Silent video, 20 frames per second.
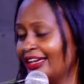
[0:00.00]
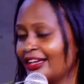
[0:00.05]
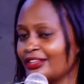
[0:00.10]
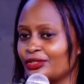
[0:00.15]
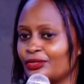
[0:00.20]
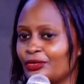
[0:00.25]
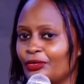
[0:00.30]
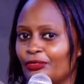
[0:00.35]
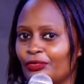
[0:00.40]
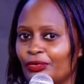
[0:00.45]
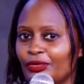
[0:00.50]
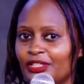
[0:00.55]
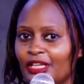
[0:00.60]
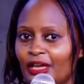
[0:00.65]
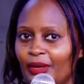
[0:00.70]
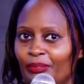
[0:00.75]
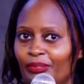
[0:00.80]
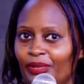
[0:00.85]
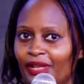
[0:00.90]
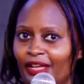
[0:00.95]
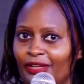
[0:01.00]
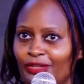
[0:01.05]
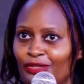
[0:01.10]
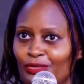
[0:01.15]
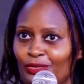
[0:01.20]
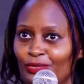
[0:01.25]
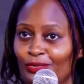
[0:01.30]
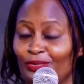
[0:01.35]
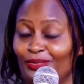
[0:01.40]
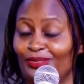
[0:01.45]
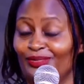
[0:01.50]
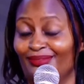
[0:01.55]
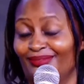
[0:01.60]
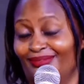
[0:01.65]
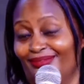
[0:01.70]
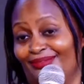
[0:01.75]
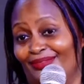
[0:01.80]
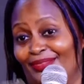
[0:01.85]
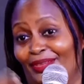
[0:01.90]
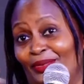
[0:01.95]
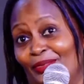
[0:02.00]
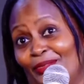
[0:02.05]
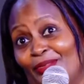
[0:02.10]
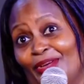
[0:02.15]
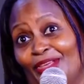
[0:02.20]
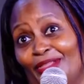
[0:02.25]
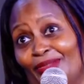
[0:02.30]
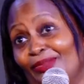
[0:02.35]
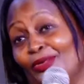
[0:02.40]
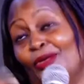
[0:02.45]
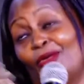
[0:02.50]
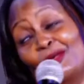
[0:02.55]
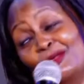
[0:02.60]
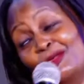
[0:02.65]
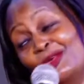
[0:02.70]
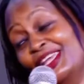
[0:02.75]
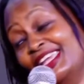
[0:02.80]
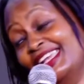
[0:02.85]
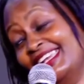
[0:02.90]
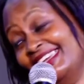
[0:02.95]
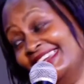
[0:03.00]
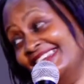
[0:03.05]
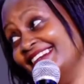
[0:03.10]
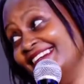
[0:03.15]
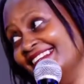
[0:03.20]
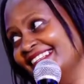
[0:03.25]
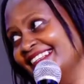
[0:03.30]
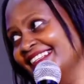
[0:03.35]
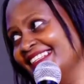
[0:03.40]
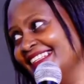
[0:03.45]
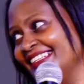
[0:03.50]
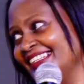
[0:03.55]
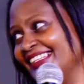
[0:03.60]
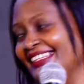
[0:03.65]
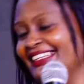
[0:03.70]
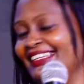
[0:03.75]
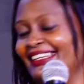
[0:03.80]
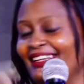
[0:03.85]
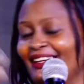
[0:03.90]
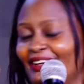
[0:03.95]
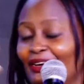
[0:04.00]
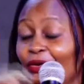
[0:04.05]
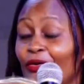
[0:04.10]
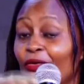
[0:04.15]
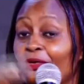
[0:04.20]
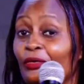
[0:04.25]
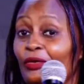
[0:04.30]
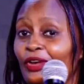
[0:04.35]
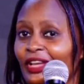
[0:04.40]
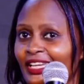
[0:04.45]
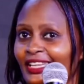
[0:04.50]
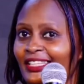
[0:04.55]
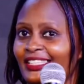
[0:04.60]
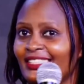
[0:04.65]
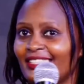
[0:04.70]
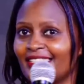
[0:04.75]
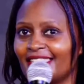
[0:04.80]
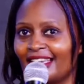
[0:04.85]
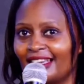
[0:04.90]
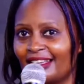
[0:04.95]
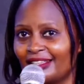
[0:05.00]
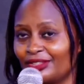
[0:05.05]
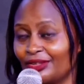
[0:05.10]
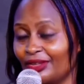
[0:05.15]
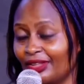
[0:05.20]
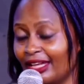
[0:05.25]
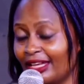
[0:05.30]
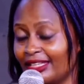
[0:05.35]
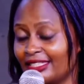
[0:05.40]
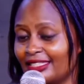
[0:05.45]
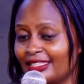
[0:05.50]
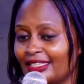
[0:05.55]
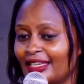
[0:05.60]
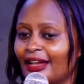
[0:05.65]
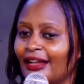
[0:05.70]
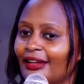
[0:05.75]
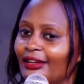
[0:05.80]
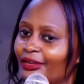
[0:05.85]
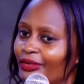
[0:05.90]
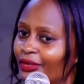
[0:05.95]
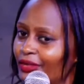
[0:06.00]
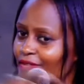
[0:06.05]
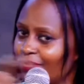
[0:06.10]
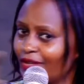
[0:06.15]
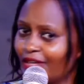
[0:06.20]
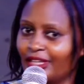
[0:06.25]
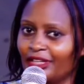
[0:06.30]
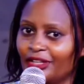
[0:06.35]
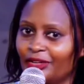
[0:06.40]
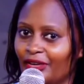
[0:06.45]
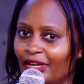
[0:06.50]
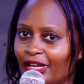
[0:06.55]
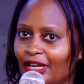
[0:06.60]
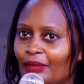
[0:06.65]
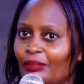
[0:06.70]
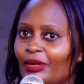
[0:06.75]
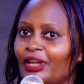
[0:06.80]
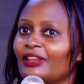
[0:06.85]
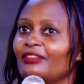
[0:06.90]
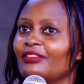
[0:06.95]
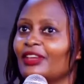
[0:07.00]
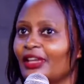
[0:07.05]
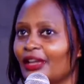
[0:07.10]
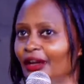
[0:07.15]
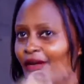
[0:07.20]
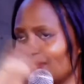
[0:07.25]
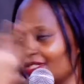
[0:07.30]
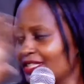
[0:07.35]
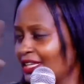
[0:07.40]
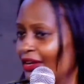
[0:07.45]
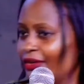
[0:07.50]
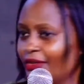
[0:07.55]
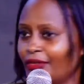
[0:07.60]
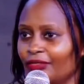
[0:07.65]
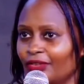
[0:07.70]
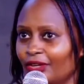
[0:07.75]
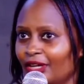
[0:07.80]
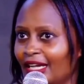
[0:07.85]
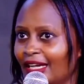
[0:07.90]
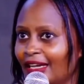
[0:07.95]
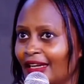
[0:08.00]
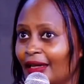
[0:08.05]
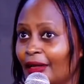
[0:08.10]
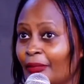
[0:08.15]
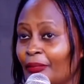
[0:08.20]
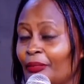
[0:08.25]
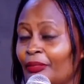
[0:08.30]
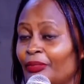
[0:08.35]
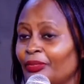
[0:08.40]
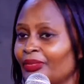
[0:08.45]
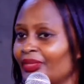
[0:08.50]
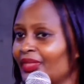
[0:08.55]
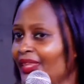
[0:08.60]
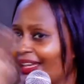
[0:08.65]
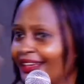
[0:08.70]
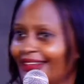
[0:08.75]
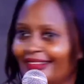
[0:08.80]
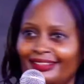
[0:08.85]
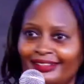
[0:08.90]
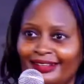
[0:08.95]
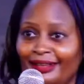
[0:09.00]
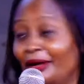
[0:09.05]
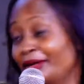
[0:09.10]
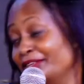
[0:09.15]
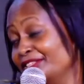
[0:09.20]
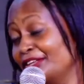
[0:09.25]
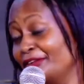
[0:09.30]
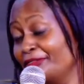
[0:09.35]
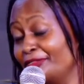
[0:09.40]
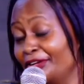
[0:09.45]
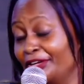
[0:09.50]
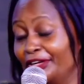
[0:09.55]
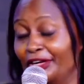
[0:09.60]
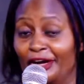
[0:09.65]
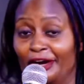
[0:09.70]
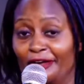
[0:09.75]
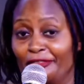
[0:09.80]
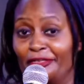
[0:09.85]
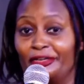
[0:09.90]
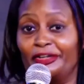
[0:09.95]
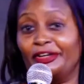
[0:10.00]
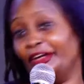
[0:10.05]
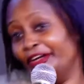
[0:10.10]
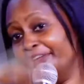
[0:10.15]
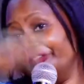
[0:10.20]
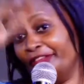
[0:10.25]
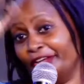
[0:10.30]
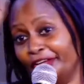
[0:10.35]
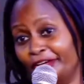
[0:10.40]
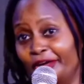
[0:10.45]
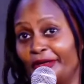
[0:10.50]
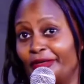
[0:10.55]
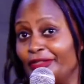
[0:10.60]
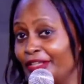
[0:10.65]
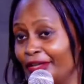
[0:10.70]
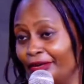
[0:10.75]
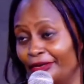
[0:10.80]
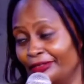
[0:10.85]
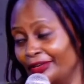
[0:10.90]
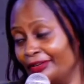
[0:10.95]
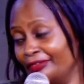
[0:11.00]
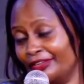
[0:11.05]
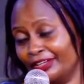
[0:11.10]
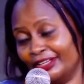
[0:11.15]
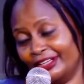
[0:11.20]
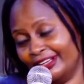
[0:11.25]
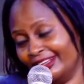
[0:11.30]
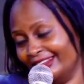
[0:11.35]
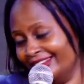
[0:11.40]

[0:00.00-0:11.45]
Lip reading: Yeah, so of course I plan to, with God willing, grow it, so that's not only in Uganda, but even outside of Uganda, in East Africa, Africa, and even outside of Africa.